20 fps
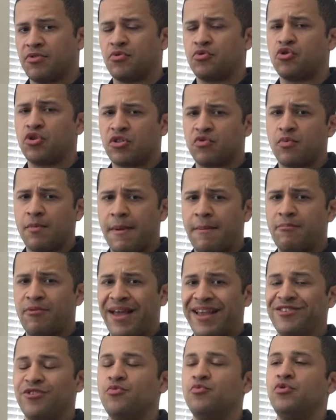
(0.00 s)
So just remember
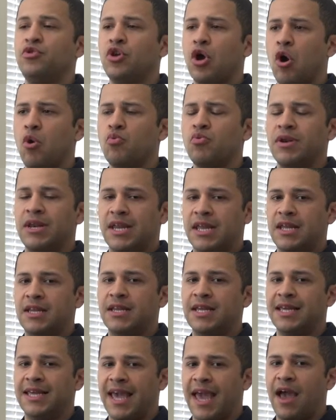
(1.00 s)
that. You don't need
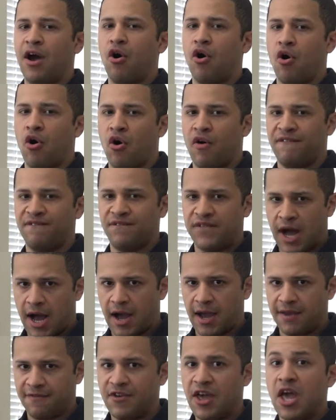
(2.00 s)
to get all
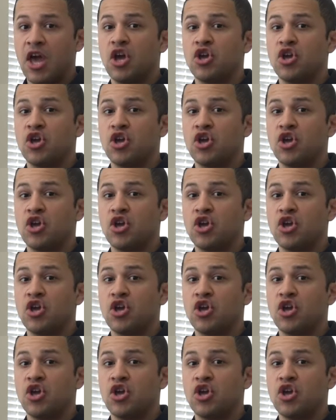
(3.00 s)
5.